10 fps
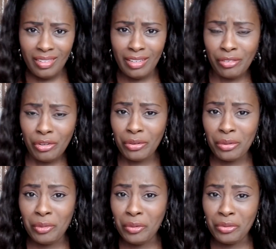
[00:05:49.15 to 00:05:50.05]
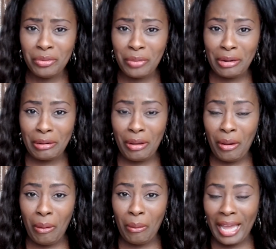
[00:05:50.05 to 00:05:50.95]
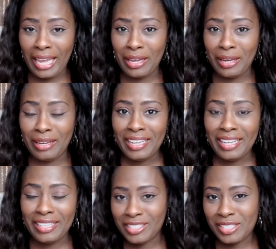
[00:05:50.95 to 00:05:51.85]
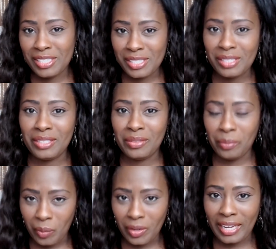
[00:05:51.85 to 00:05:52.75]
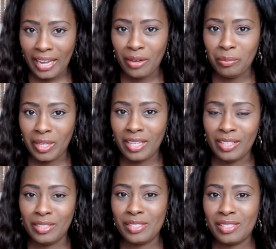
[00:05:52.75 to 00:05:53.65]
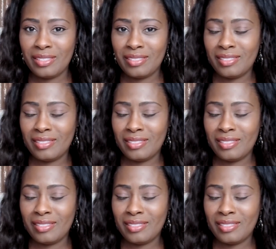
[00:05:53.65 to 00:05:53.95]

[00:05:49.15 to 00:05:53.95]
and you're in the mood and you're ready to go and it just doesn't work out because